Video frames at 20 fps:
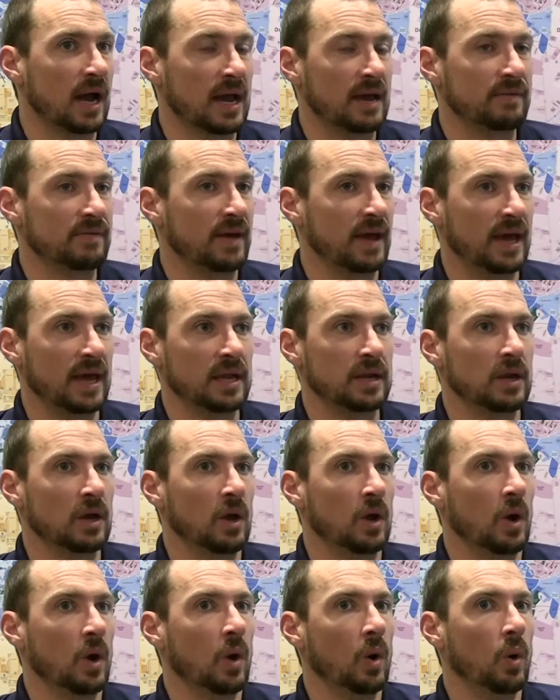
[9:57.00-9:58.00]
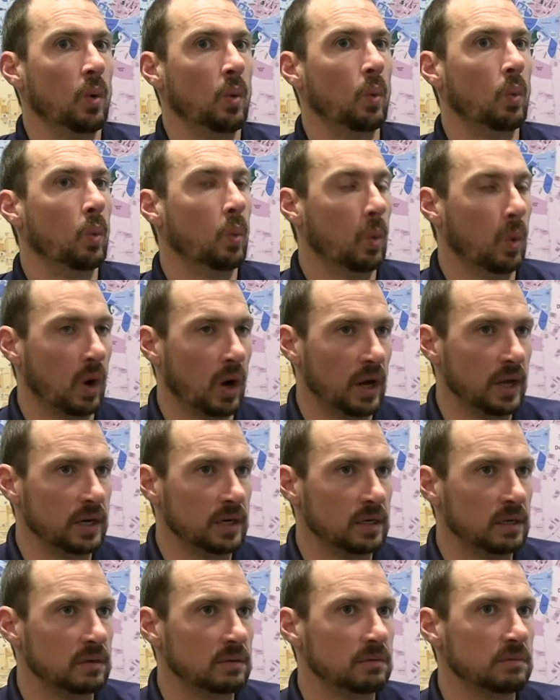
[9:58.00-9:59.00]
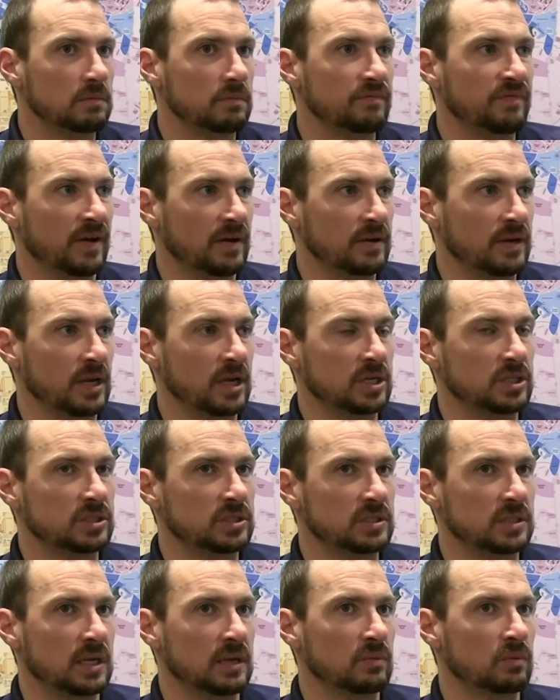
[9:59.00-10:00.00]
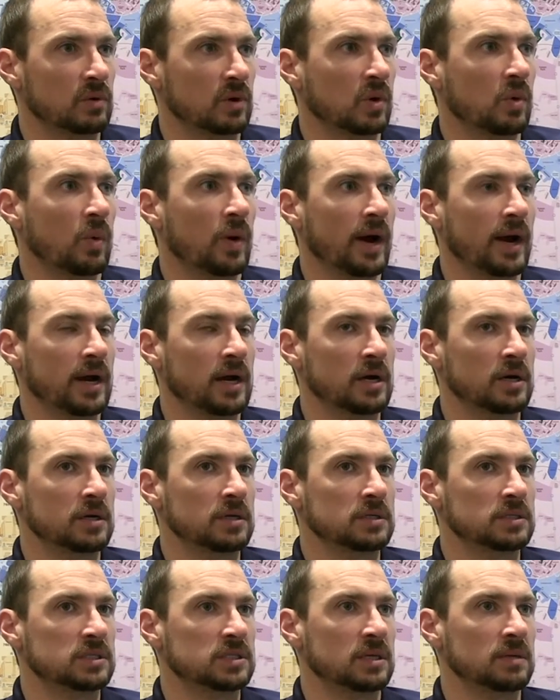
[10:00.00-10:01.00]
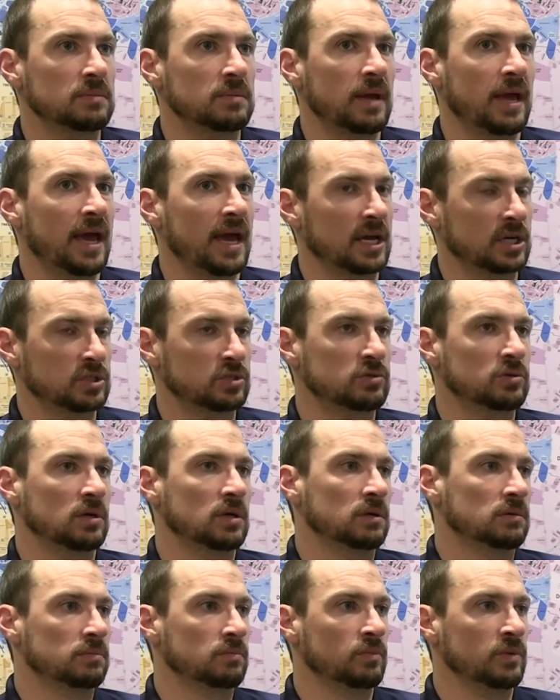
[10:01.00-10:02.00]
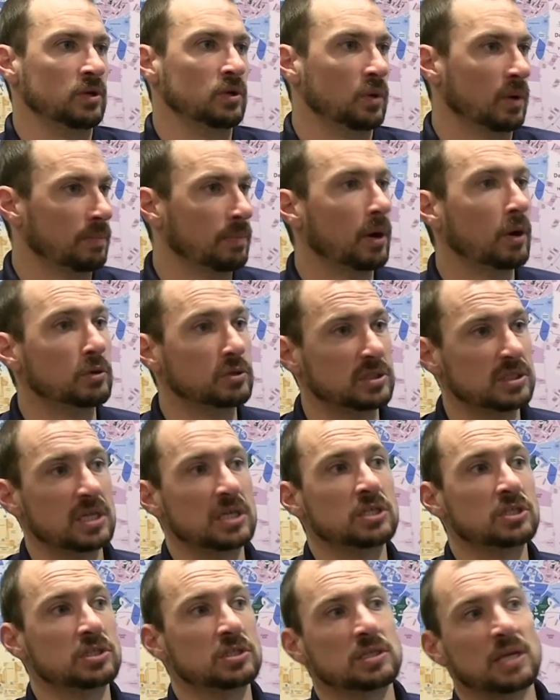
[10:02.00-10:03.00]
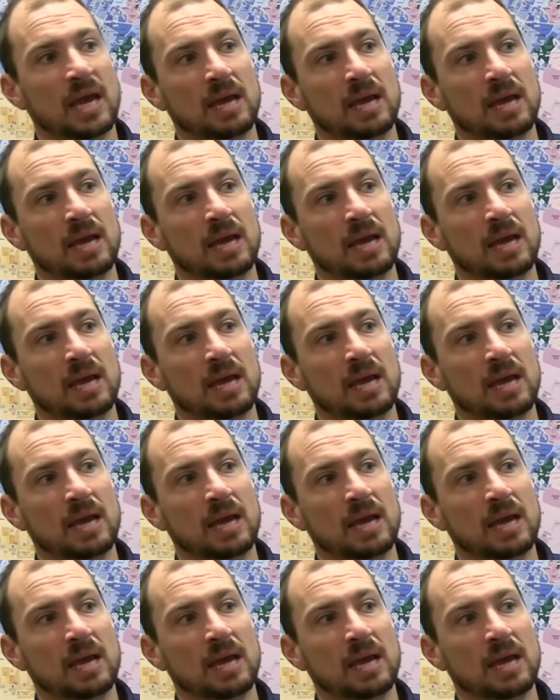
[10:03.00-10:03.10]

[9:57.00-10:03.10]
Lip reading: I have had one foundation that required some extra. We do a post-tension